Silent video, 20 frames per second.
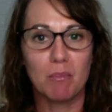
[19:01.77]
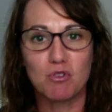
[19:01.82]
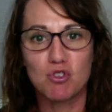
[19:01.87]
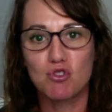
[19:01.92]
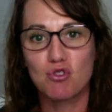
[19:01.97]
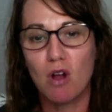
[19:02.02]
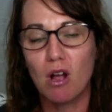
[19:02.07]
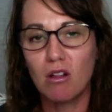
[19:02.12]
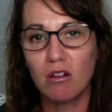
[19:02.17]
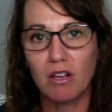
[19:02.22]

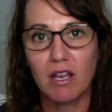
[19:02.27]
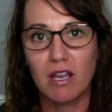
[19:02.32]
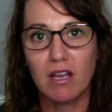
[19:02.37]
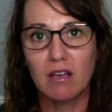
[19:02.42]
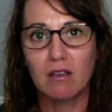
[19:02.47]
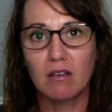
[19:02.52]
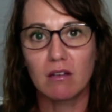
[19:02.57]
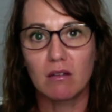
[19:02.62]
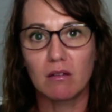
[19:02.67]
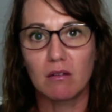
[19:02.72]

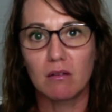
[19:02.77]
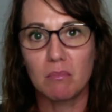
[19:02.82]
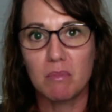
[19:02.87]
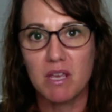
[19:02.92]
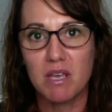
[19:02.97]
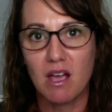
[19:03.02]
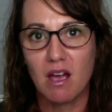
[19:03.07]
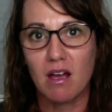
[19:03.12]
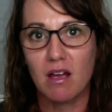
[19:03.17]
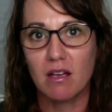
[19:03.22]
struggling
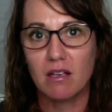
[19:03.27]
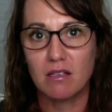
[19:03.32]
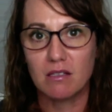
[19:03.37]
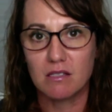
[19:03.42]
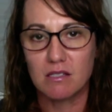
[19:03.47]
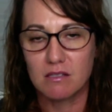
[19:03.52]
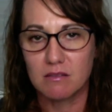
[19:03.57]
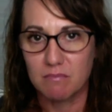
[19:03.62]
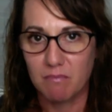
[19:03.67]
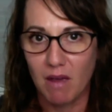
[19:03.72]

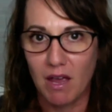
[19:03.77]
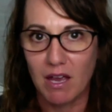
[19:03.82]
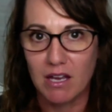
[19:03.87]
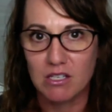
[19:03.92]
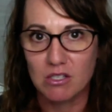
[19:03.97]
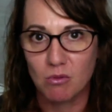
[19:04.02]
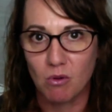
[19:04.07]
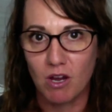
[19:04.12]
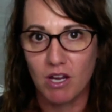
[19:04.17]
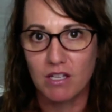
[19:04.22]
because
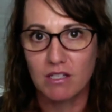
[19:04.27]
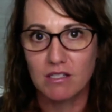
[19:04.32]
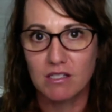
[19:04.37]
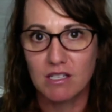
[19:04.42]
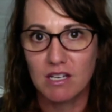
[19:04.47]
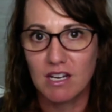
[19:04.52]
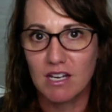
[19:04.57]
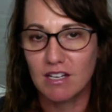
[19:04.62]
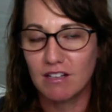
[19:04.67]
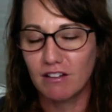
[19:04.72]
X, Y, and
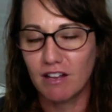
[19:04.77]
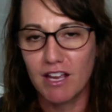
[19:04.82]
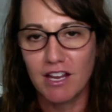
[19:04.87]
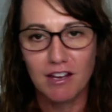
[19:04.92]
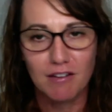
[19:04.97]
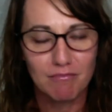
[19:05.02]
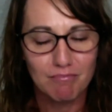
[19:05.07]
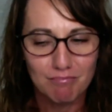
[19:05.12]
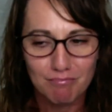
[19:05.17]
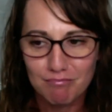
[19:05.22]
Z.
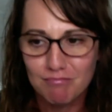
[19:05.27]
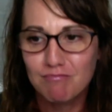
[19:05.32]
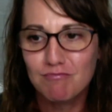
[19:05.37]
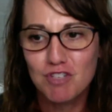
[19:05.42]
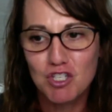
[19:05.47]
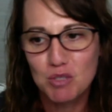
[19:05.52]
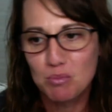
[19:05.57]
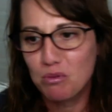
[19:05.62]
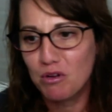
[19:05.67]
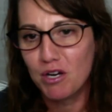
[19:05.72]
Like,
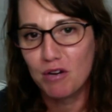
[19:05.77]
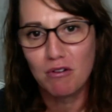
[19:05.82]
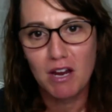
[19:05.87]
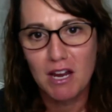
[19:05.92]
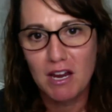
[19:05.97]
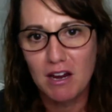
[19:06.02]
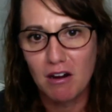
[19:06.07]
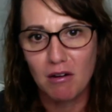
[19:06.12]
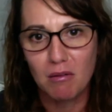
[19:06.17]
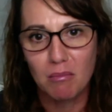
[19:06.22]
just put it right
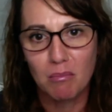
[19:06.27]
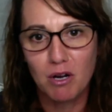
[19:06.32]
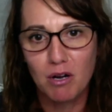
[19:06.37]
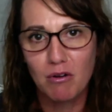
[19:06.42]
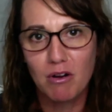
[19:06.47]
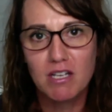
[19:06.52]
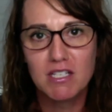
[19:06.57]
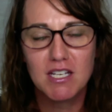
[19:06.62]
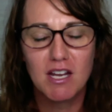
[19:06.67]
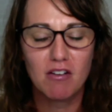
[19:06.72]
here. Put it
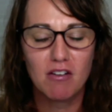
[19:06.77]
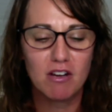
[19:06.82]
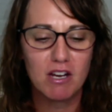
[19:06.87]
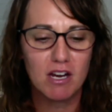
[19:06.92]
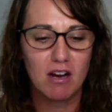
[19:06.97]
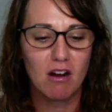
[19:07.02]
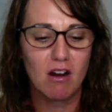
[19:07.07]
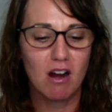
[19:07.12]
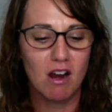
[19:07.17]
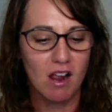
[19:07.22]
right down
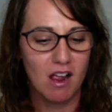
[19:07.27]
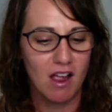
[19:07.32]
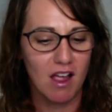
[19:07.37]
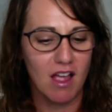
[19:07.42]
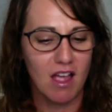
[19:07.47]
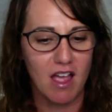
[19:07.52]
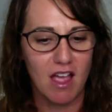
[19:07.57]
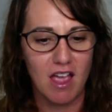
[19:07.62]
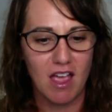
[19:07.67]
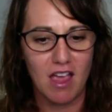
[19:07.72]
here,
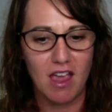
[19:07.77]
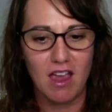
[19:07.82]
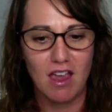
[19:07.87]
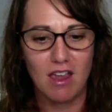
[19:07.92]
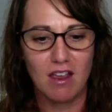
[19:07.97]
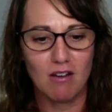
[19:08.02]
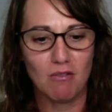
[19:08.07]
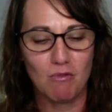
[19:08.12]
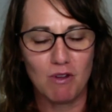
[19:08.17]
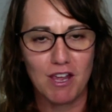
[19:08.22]

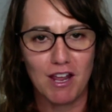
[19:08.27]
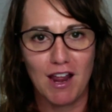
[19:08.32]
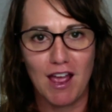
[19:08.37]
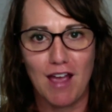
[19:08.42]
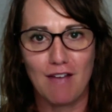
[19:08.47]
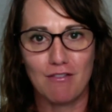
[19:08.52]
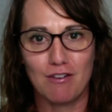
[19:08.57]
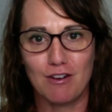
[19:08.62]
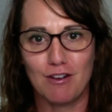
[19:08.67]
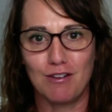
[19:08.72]
and we can
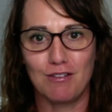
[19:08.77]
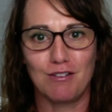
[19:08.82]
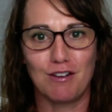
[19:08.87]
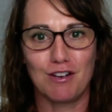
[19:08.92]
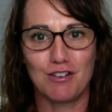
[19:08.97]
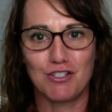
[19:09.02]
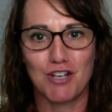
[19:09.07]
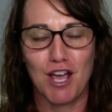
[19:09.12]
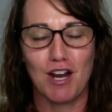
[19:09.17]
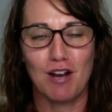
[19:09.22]
have a
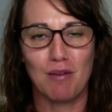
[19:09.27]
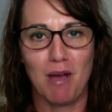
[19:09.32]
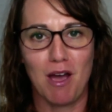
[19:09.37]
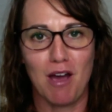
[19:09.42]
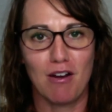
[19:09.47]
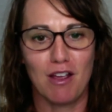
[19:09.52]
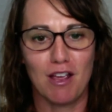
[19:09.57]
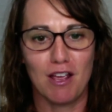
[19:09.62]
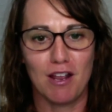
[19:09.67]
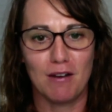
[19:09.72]
chat
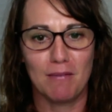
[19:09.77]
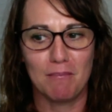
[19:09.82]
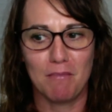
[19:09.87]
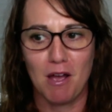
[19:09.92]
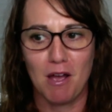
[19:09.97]
about it.